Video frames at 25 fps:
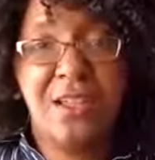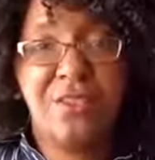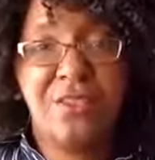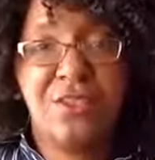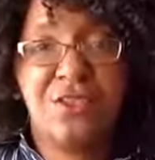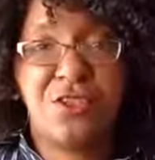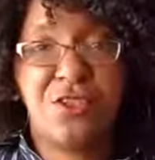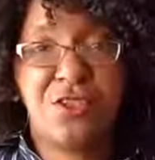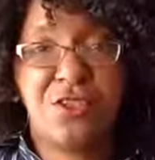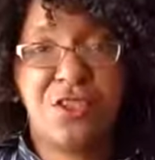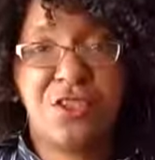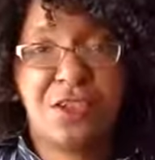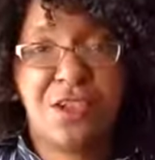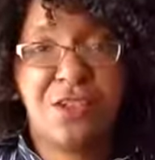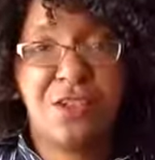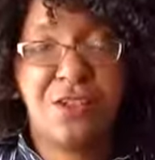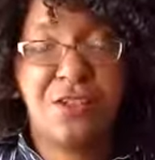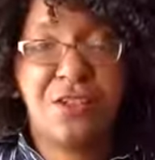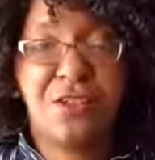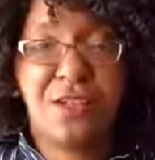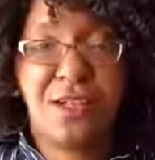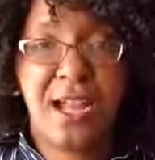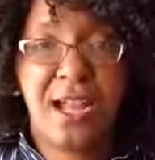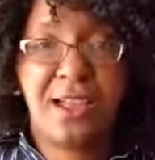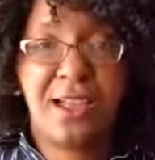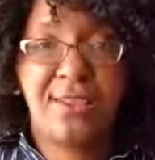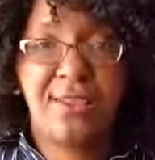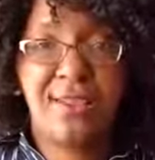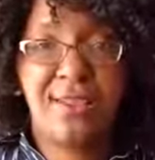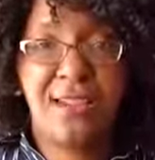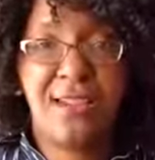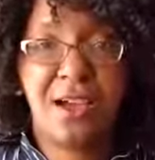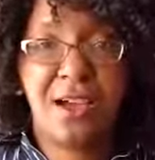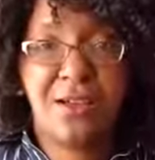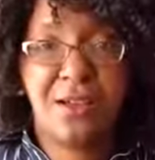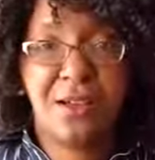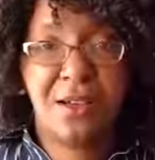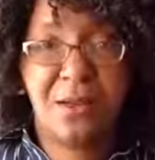to share your content
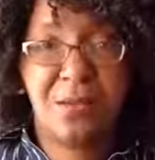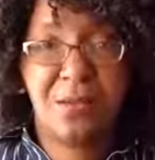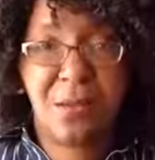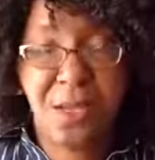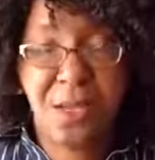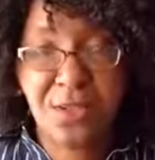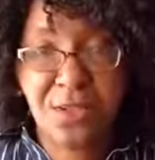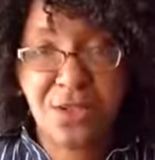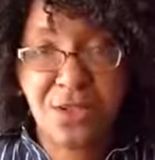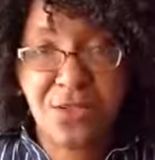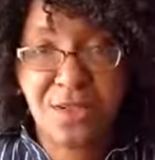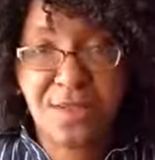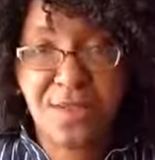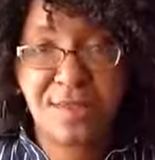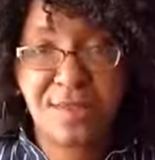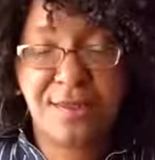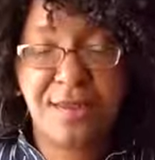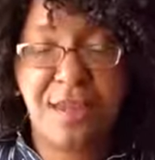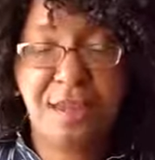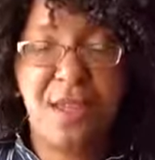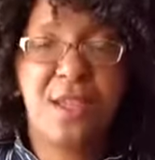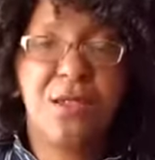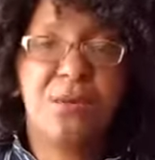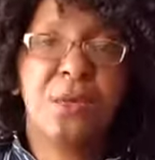out on Pinterest,